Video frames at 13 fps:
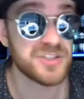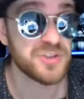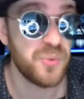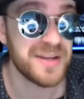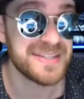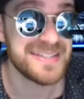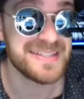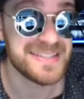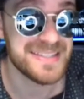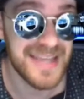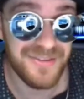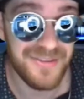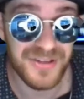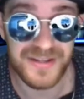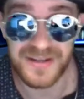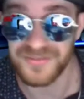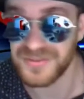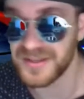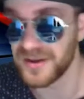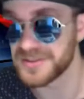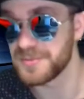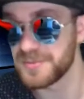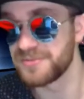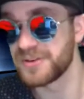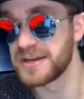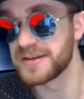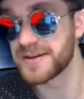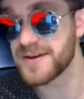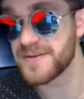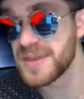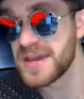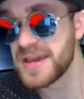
27 of The Ultimate Fighter.